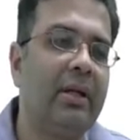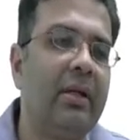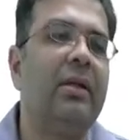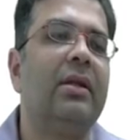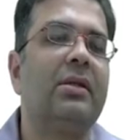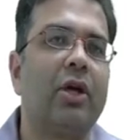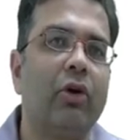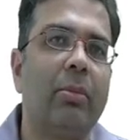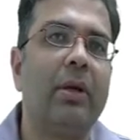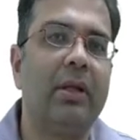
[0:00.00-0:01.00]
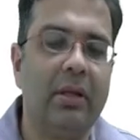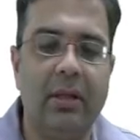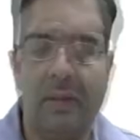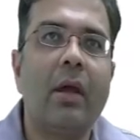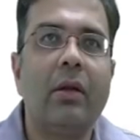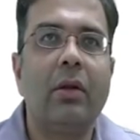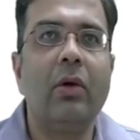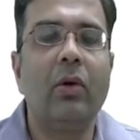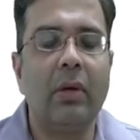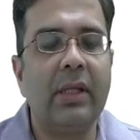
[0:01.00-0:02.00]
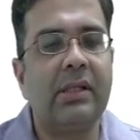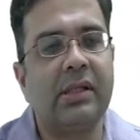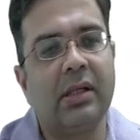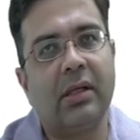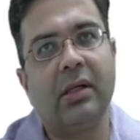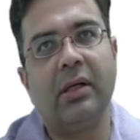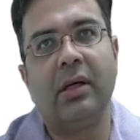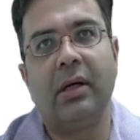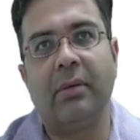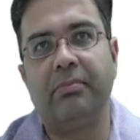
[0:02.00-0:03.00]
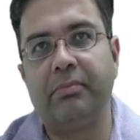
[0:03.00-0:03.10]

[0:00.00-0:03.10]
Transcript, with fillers: disease it's a curable disease so it's the uh,